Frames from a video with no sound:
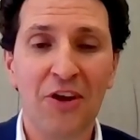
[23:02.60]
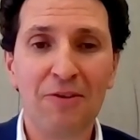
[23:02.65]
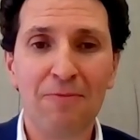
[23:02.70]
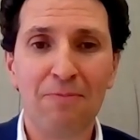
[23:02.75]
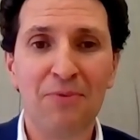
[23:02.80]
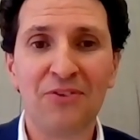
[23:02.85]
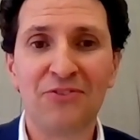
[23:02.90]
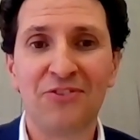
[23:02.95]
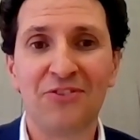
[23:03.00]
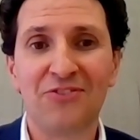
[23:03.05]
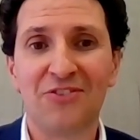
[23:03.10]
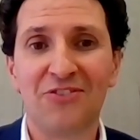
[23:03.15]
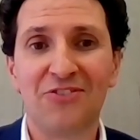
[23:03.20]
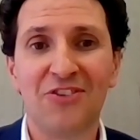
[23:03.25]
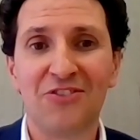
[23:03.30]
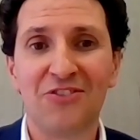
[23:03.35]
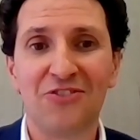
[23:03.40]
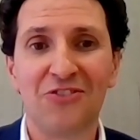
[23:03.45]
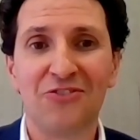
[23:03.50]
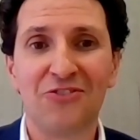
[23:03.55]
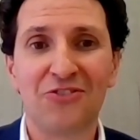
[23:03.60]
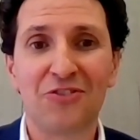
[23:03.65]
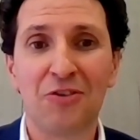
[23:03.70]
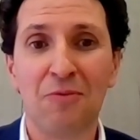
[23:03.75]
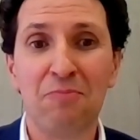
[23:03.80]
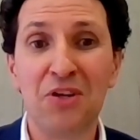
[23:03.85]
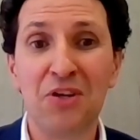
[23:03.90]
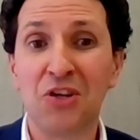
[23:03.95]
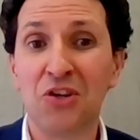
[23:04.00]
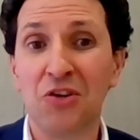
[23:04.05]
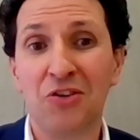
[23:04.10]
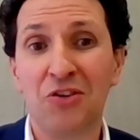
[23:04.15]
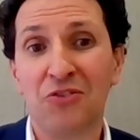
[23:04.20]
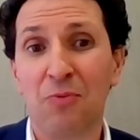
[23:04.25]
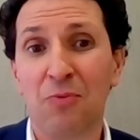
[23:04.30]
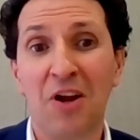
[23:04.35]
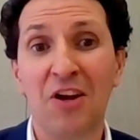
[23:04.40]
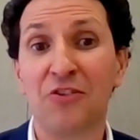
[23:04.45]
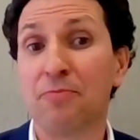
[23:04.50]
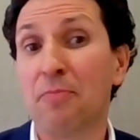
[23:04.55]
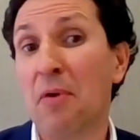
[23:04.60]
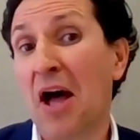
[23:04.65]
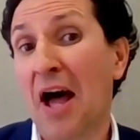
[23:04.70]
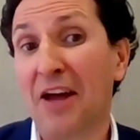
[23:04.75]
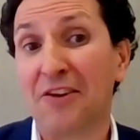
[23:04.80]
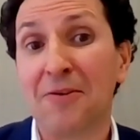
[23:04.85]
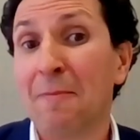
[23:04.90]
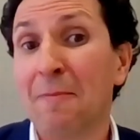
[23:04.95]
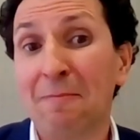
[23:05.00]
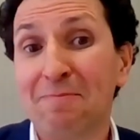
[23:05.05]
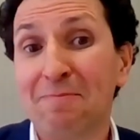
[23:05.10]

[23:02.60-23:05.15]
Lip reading: know, business decisions can be good as well as bad.